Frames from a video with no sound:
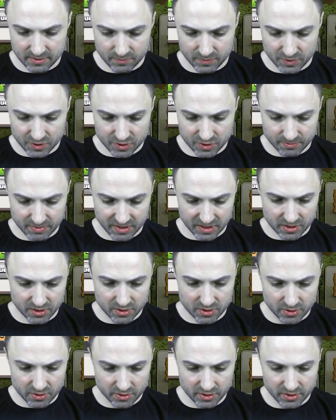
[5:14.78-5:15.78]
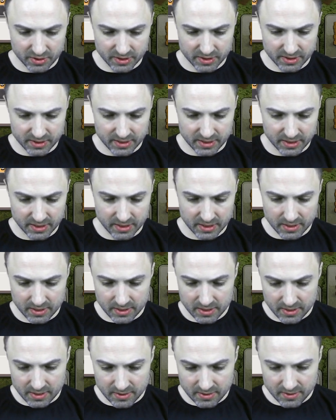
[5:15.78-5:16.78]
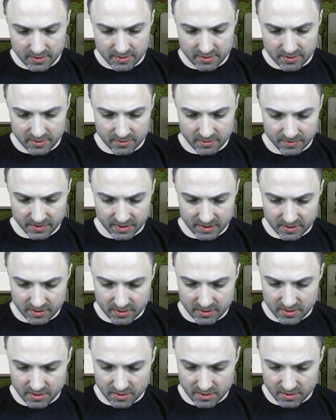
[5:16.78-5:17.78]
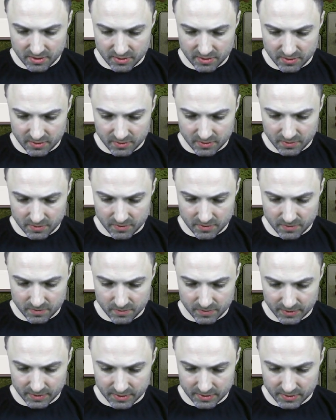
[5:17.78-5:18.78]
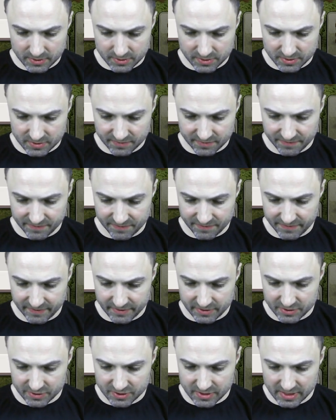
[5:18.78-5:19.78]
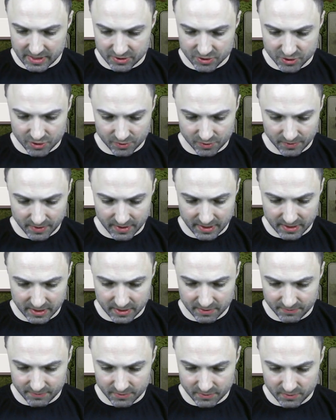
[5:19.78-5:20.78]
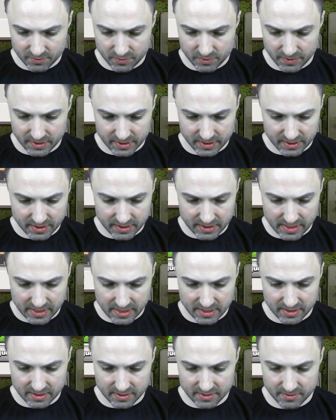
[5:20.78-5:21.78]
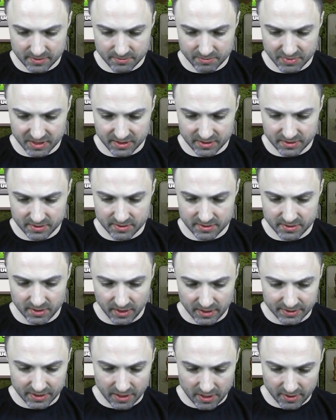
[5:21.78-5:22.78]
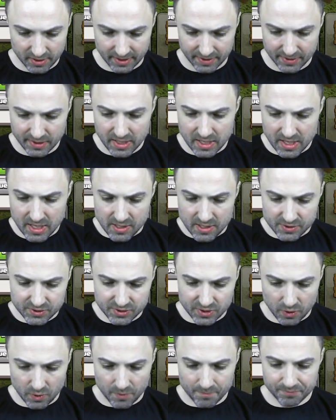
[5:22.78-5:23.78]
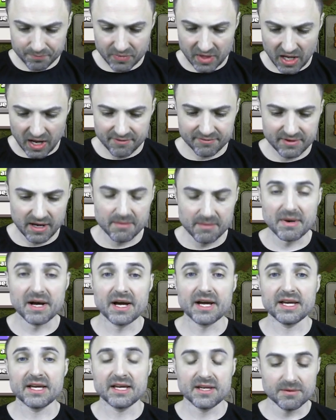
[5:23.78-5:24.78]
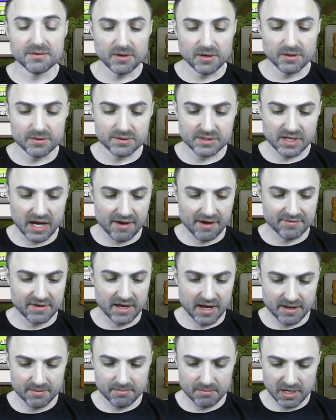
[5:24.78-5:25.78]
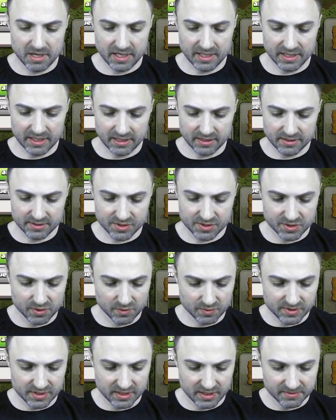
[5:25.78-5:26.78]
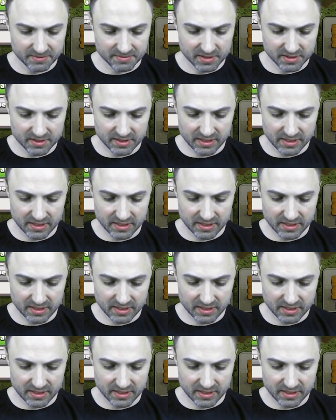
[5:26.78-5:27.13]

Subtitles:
we should be good. There we go. We're going to just finish that training real quick and be done. All right, so I've got my heroes, I've got my Stone Slammer,